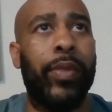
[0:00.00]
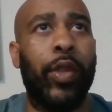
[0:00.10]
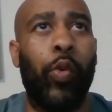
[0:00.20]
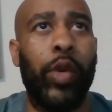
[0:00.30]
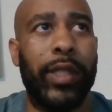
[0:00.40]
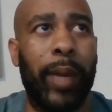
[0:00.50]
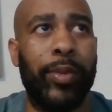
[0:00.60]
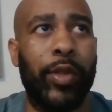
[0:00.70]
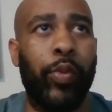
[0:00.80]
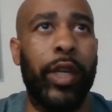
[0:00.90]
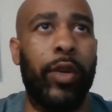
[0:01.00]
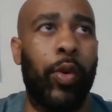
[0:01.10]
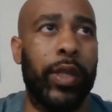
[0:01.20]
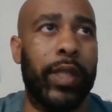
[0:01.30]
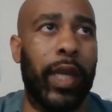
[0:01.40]
what types of
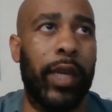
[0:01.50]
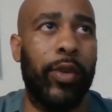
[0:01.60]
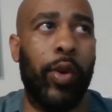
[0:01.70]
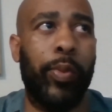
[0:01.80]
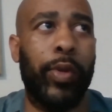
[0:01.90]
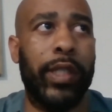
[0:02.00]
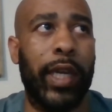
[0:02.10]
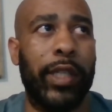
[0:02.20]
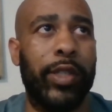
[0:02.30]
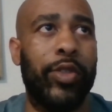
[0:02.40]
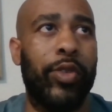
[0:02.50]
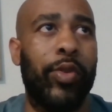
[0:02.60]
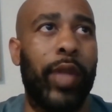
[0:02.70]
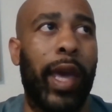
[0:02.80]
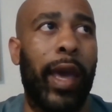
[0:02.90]
recourse and or protections do
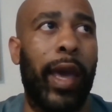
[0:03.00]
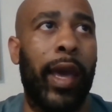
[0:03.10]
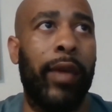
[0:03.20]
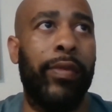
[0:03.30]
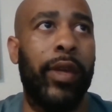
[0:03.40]
they have?